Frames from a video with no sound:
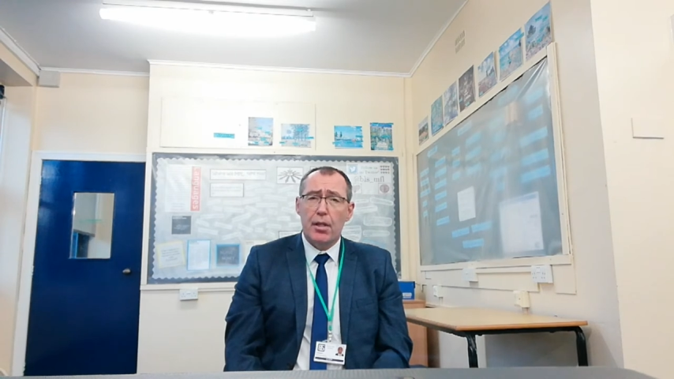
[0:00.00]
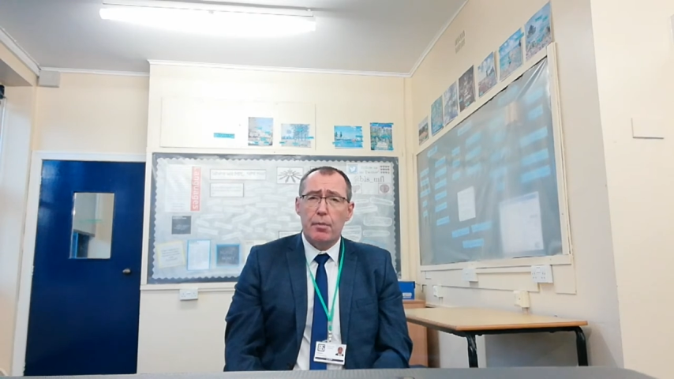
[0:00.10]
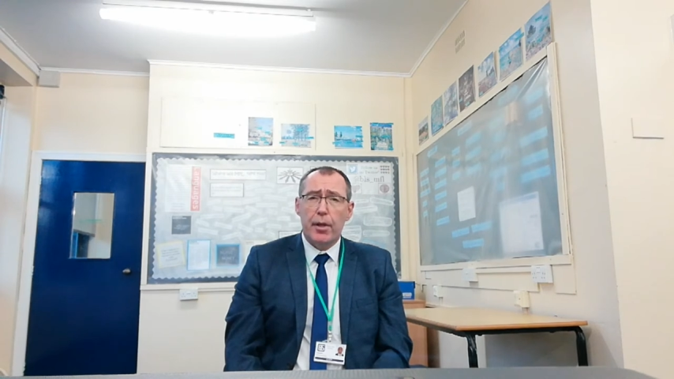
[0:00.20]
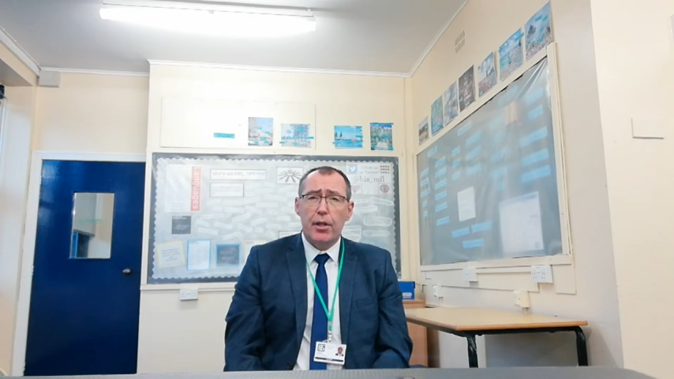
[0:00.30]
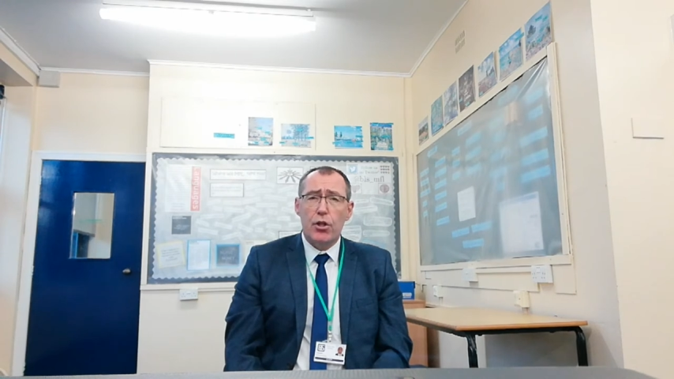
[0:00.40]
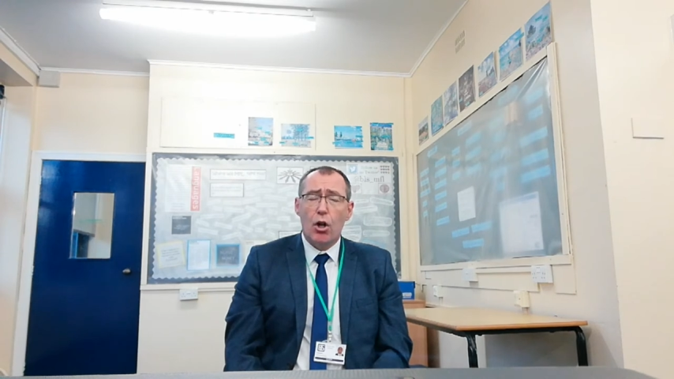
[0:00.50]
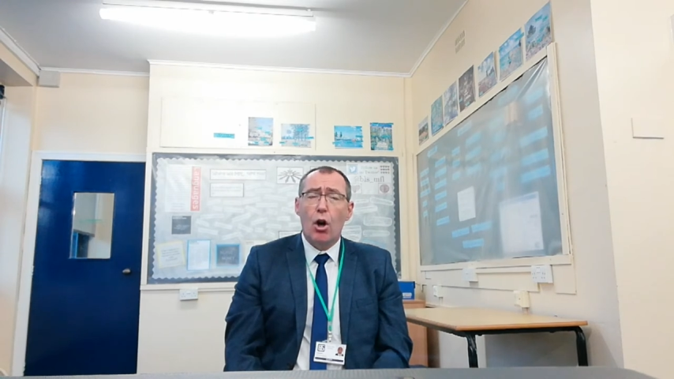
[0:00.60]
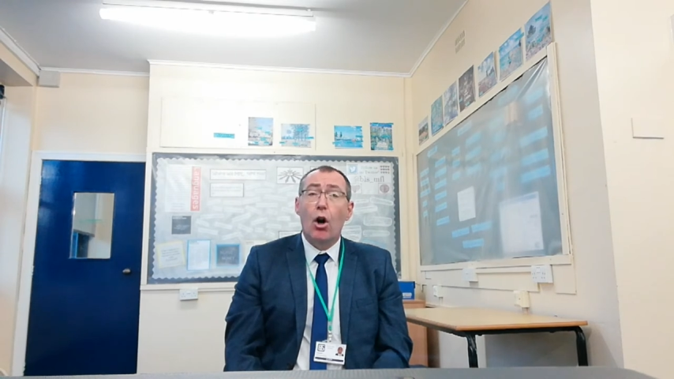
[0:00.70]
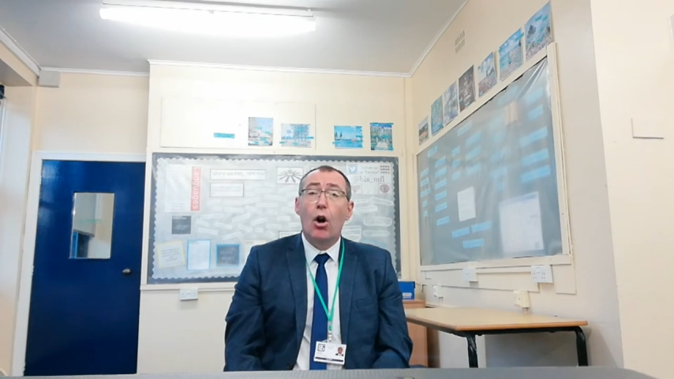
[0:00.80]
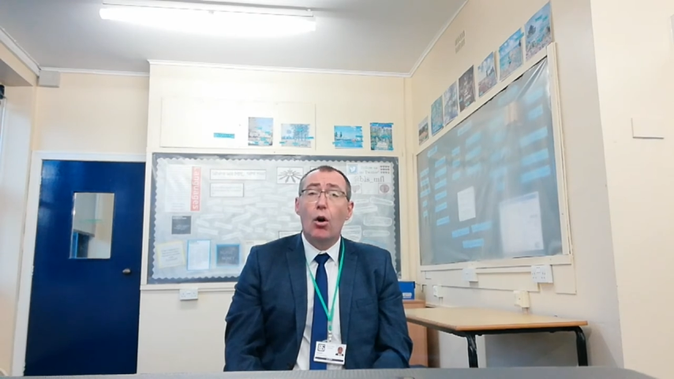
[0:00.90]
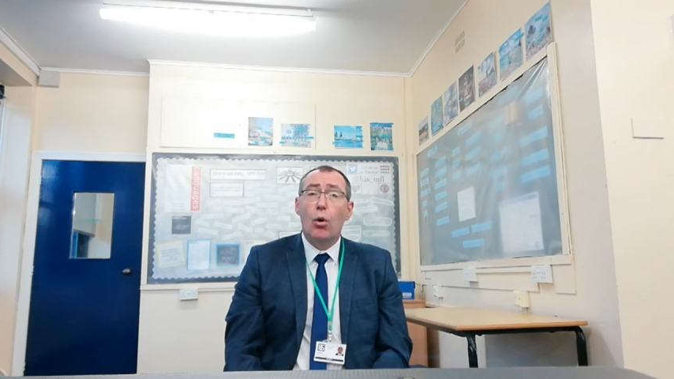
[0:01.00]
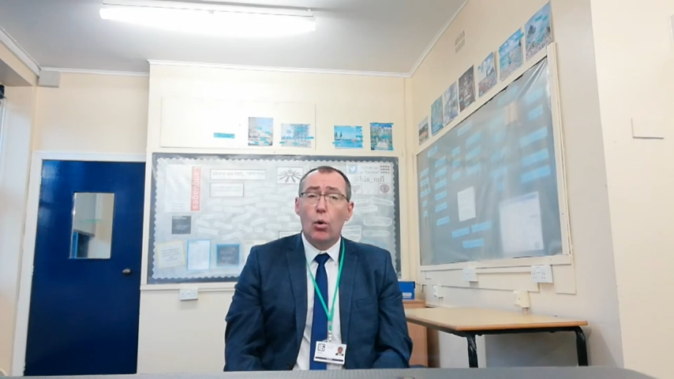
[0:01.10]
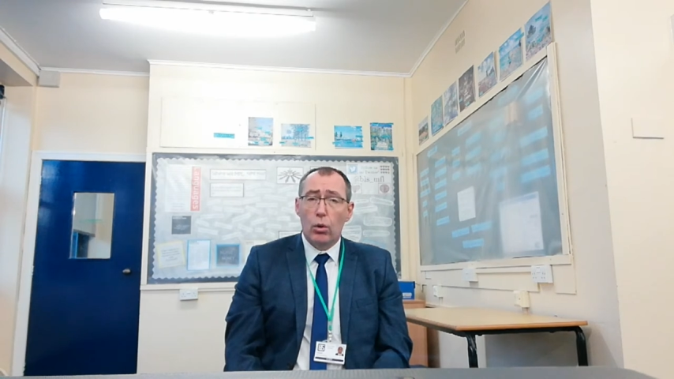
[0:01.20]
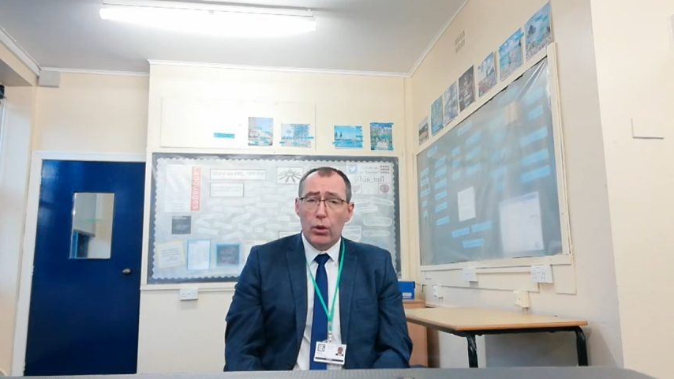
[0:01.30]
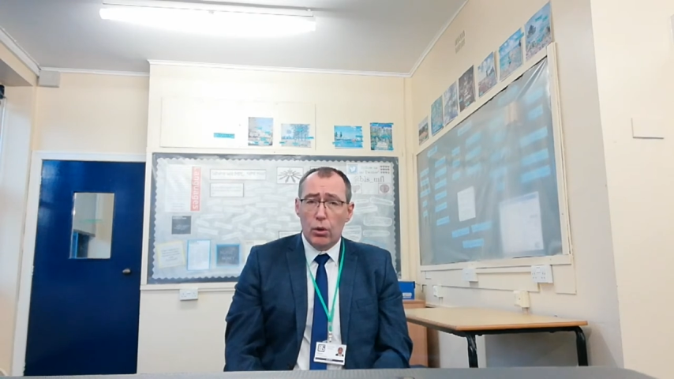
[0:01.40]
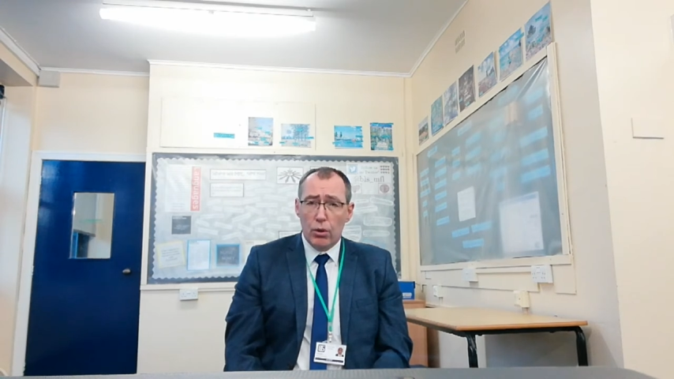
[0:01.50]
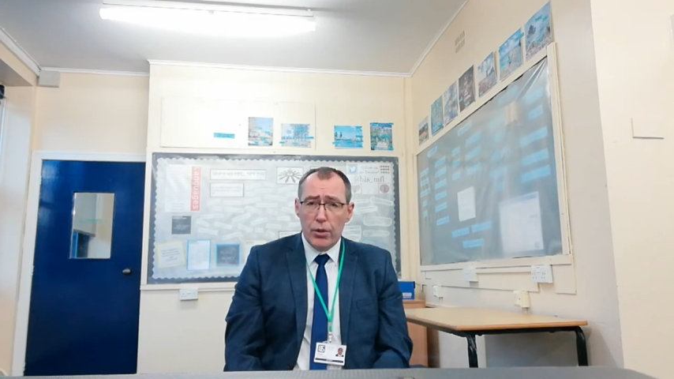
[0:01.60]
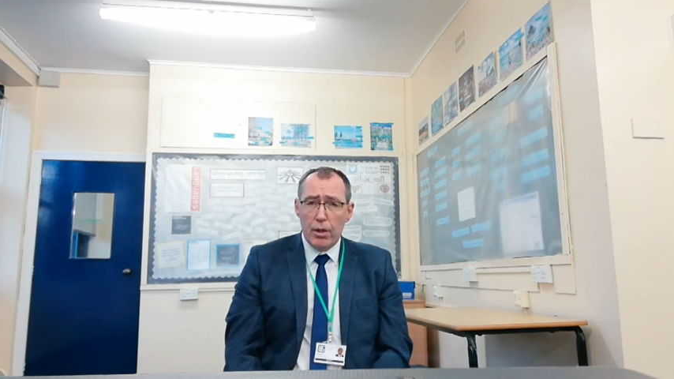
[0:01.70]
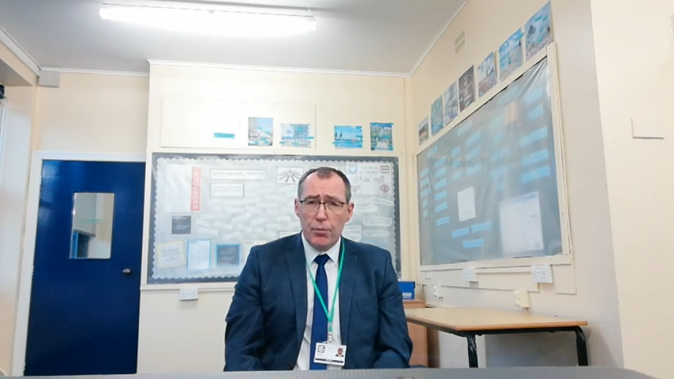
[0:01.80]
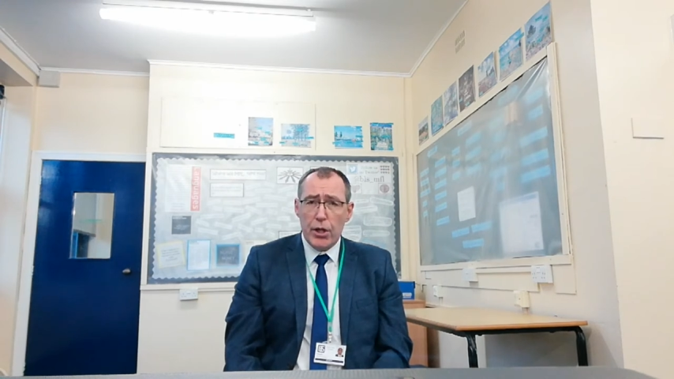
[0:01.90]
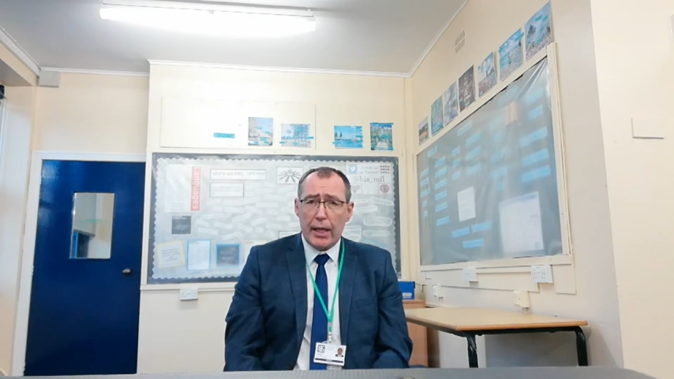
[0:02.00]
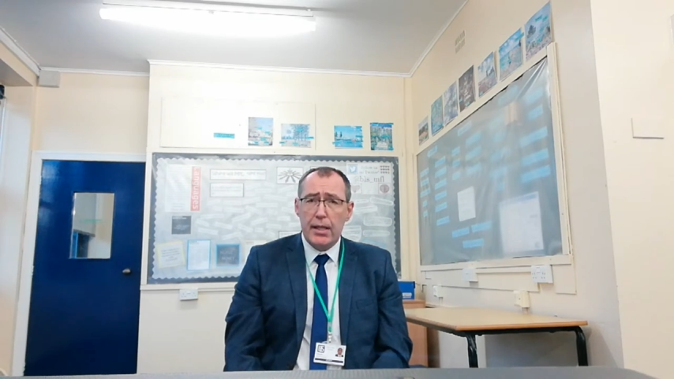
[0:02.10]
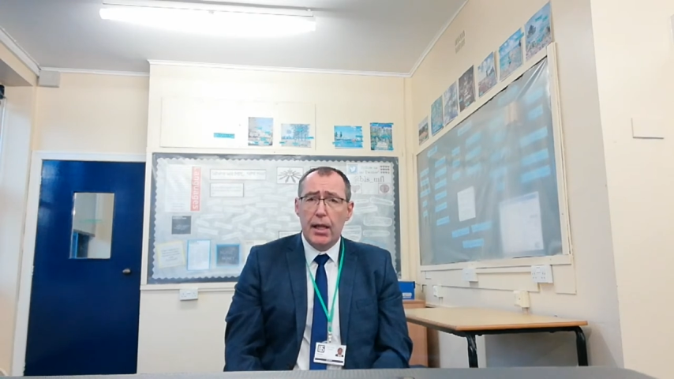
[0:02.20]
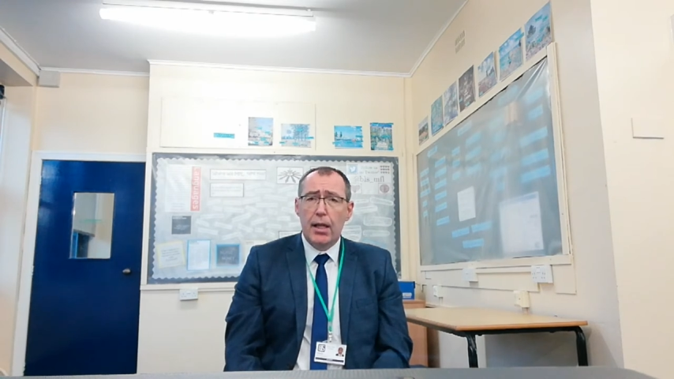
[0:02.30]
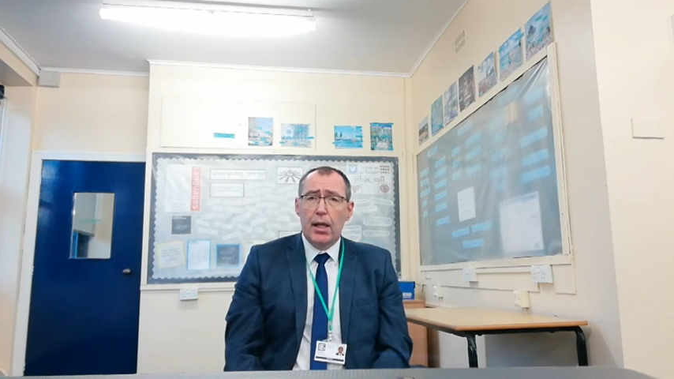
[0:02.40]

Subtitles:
Spanish are all core subjects,